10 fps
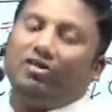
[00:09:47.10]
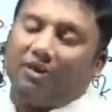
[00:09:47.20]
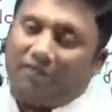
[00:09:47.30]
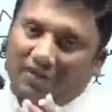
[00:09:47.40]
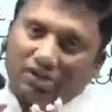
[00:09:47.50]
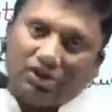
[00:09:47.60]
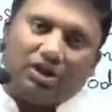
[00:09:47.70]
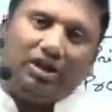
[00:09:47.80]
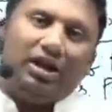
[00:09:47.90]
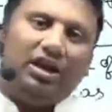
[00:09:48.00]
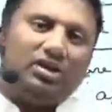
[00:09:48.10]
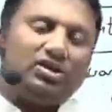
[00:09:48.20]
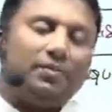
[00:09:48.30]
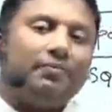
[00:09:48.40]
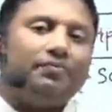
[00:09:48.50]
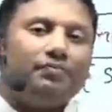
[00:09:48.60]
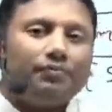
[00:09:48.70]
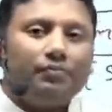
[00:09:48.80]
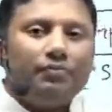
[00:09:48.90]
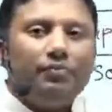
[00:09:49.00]
the first thing is,
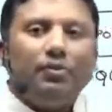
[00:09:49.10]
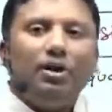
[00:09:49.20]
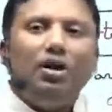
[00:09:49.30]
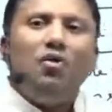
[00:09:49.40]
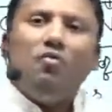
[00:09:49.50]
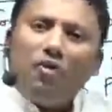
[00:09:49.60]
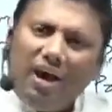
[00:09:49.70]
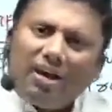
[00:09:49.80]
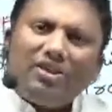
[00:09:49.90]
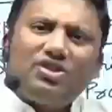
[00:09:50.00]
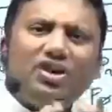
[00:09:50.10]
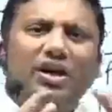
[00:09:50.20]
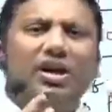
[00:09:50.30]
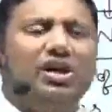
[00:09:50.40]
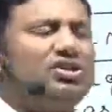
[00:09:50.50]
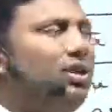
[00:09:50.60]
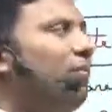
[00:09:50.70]
where the Chinese